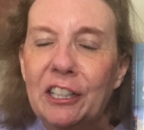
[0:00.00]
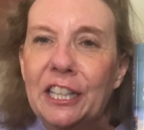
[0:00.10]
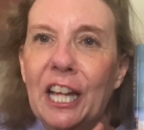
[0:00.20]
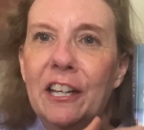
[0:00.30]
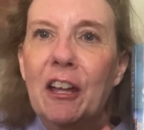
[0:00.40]

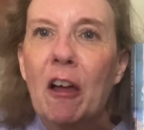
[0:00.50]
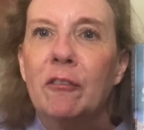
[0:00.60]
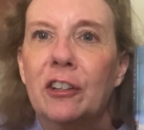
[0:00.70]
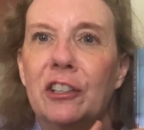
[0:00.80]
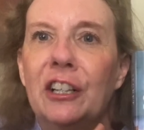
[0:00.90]
that
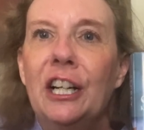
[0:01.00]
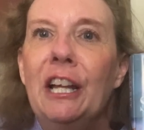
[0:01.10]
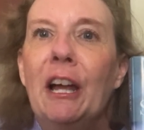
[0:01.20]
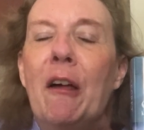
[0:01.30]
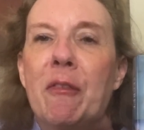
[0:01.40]
cover
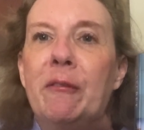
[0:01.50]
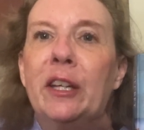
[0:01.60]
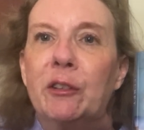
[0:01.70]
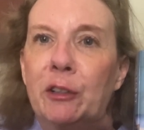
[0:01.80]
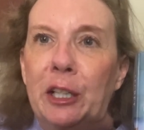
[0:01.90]
of the
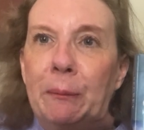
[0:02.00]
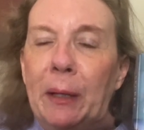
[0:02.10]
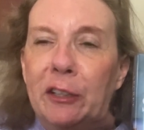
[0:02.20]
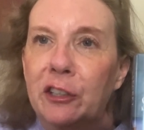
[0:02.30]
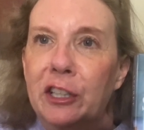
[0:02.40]
Victorian
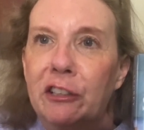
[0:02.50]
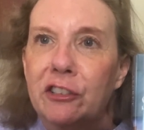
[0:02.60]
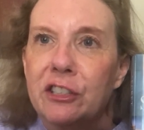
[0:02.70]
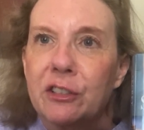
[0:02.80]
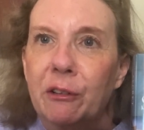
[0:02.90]
mansion that
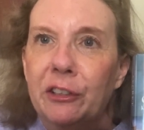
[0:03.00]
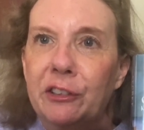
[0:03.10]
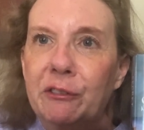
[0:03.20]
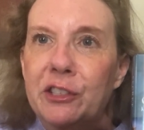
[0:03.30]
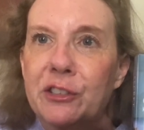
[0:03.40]
she's going
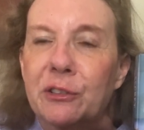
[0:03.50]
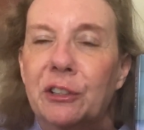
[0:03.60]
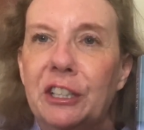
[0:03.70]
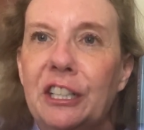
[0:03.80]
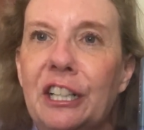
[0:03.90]
to
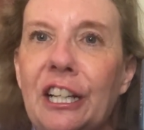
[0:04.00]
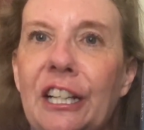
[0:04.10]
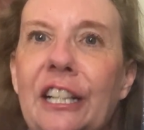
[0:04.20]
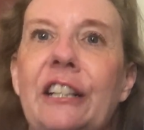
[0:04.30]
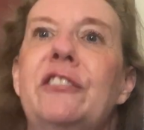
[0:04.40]
restore.
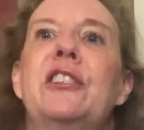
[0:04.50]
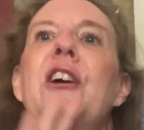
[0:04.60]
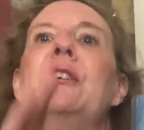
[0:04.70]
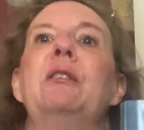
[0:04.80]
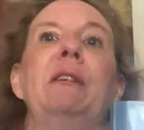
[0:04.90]

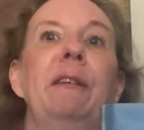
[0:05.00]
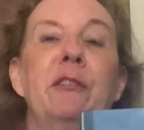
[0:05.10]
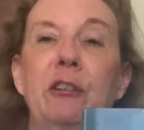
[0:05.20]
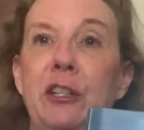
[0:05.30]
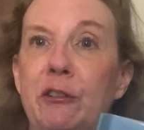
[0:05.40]
So if
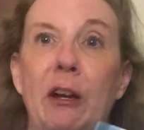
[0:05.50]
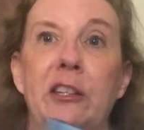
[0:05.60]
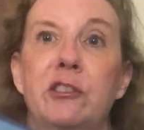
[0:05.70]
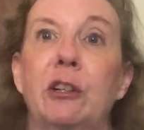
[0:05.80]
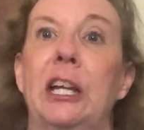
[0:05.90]
you're into
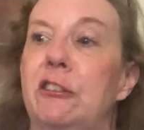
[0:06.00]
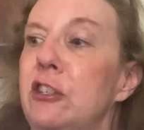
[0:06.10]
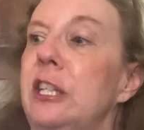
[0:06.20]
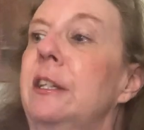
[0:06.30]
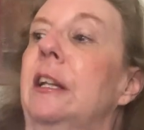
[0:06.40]

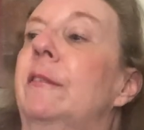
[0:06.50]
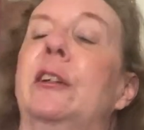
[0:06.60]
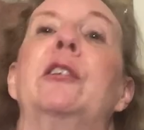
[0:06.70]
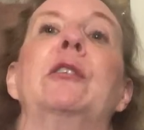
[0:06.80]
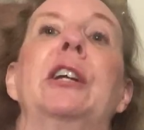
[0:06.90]
restoration,
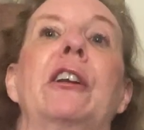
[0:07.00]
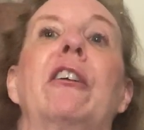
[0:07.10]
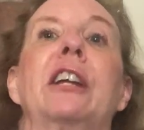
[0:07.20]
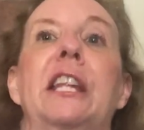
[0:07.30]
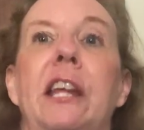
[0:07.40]
Victorian
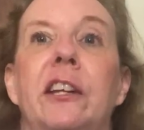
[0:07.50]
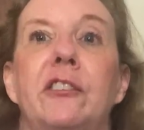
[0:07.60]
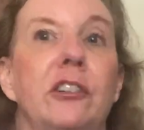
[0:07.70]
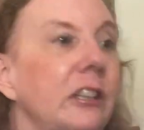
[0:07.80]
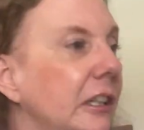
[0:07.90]

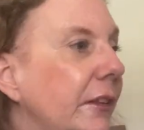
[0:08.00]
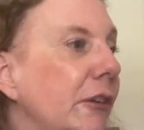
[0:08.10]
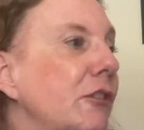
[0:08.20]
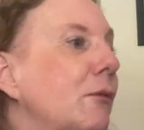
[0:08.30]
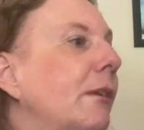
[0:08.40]
architecture,
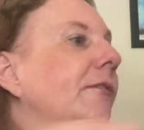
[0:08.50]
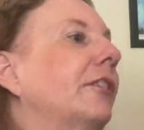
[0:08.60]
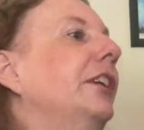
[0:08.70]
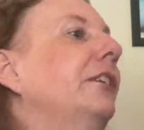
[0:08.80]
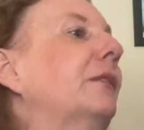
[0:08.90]
there's one for
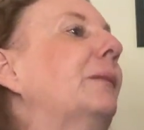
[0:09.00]
you.